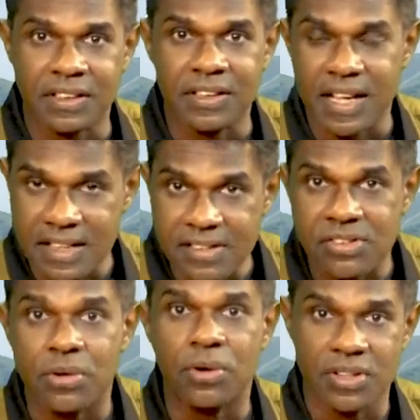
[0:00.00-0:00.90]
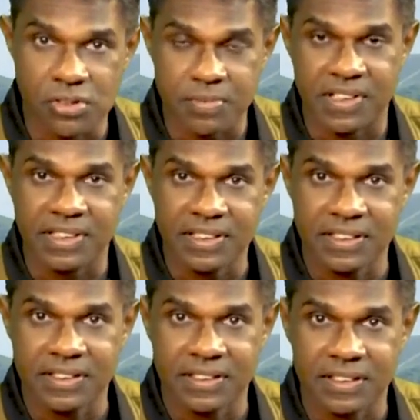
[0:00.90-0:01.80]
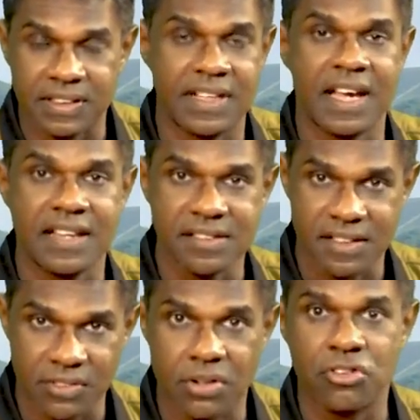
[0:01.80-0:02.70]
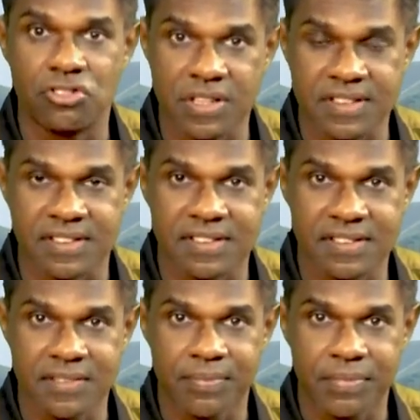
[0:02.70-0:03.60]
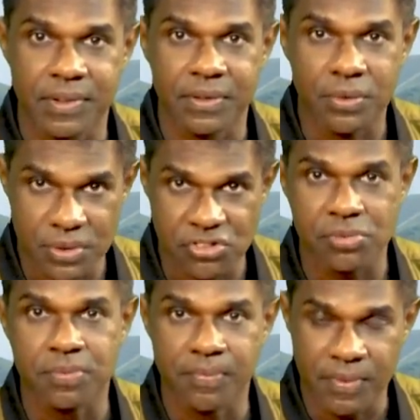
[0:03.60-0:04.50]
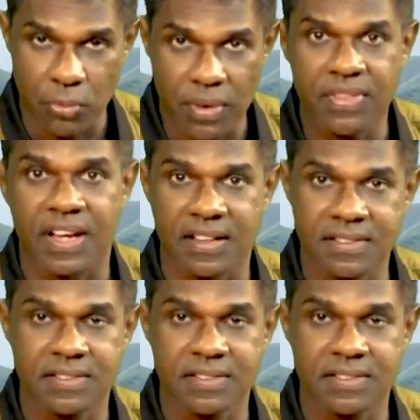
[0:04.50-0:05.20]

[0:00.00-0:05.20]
there is the Holy Spirit, and there is our Lord Jesus who is with us,